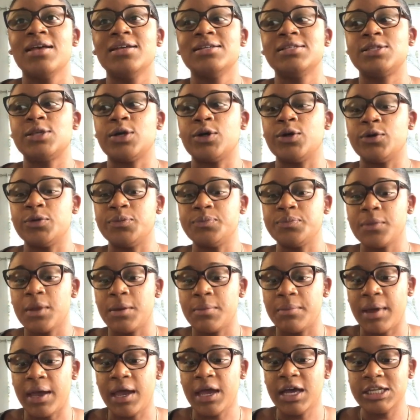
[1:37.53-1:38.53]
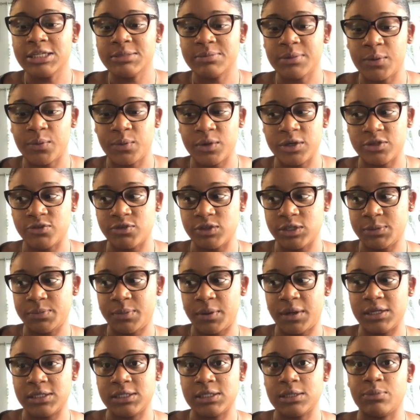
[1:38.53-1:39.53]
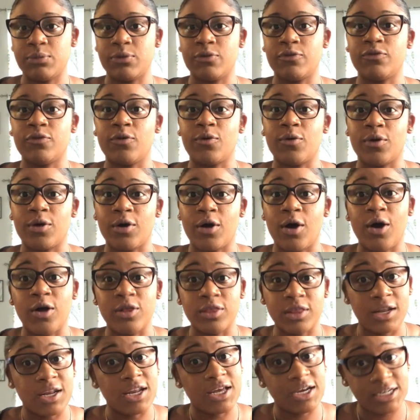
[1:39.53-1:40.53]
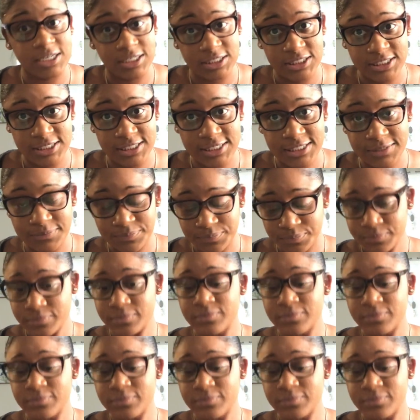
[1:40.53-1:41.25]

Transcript: so my husband was responsible for all the luggages